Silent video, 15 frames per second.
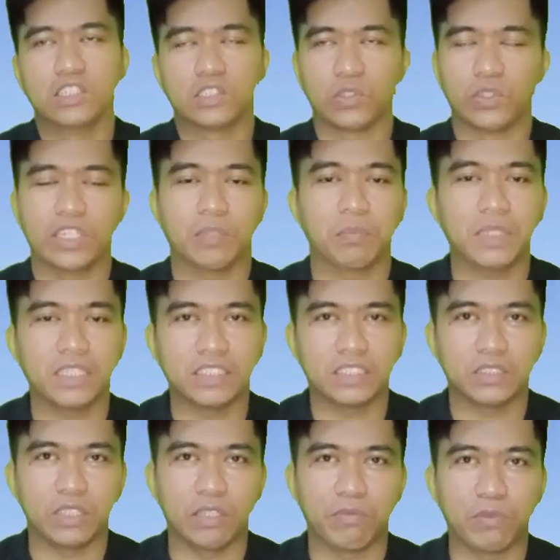So it means
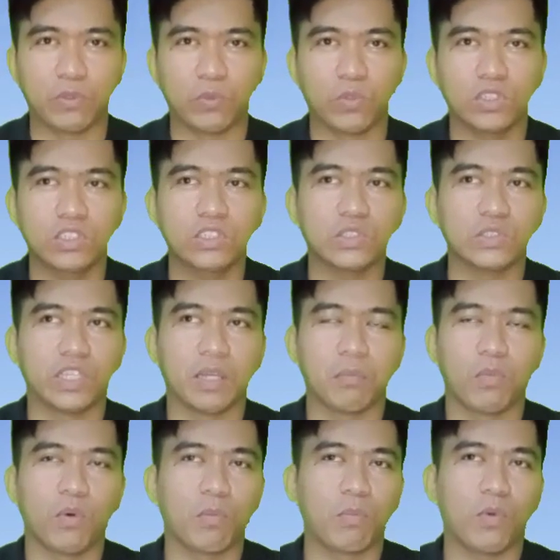if you want to get
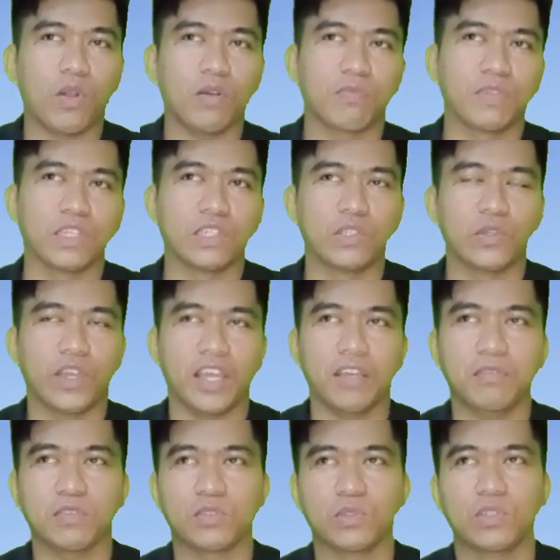more profit, you
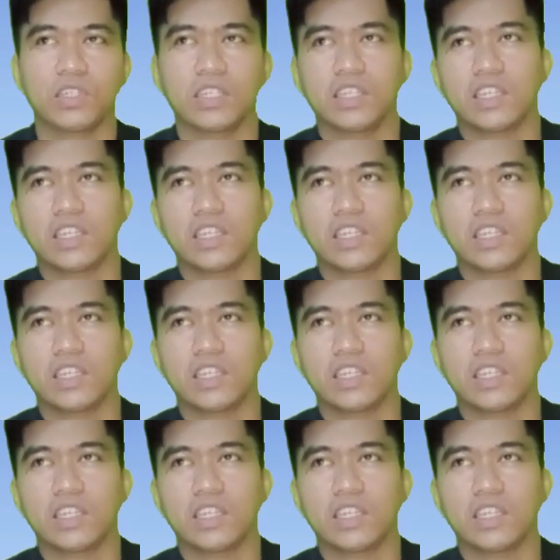have to